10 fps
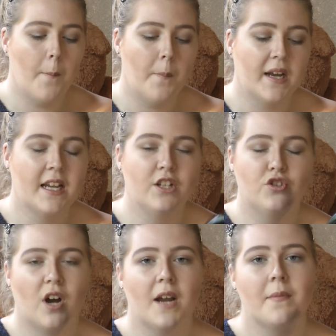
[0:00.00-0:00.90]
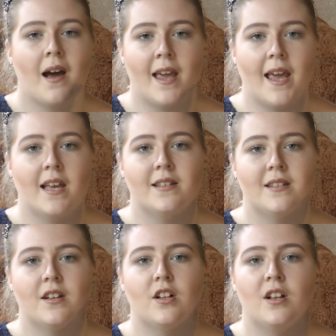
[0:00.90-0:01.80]
But it dried my hair
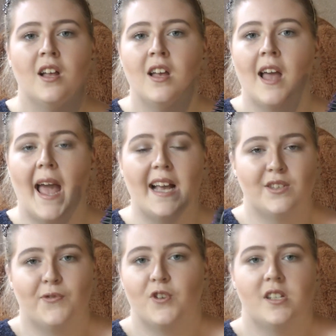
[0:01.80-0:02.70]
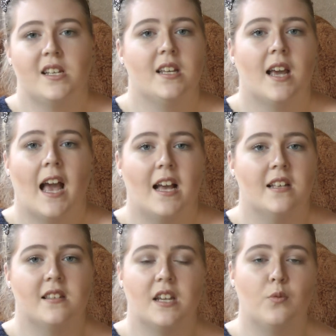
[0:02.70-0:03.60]
still as frizzy
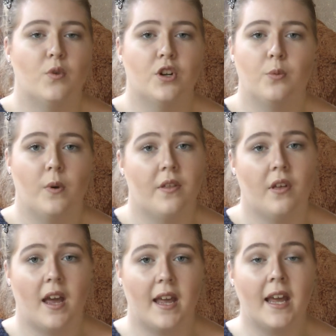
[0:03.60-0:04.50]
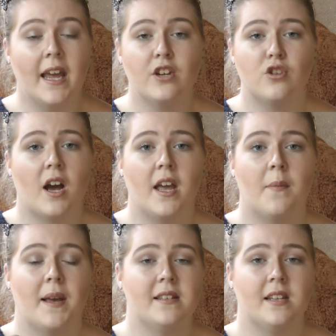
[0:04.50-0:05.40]
as it would with a hairdryer.
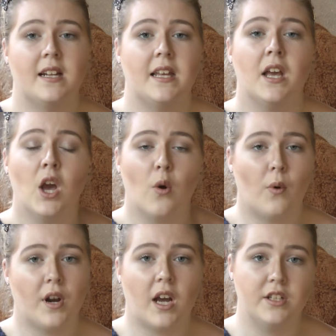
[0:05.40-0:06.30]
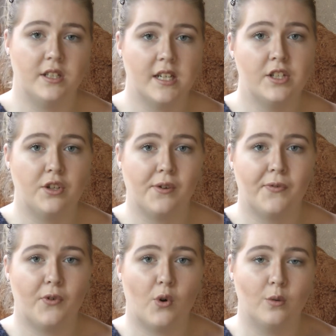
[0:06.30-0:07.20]
Basically what I did do
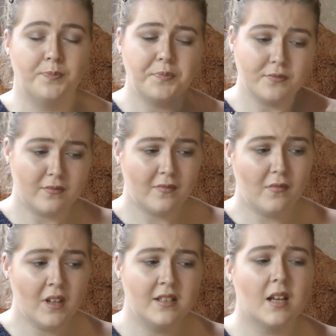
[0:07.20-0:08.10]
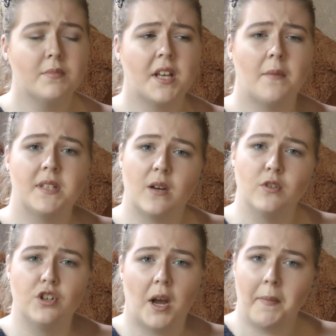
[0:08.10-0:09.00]
for, sometimes I
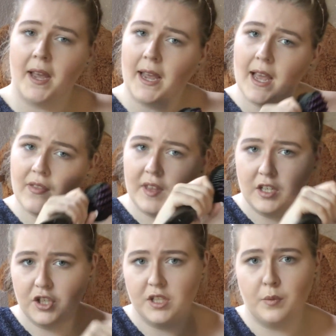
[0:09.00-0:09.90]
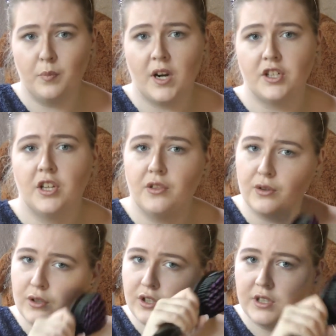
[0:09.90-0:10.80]
would dry my hair and then just brush it
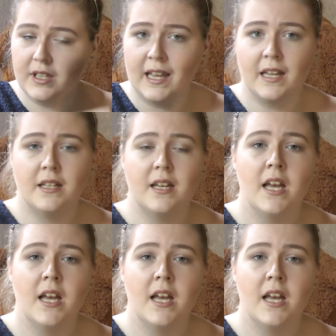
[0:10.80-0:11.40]
through just to get it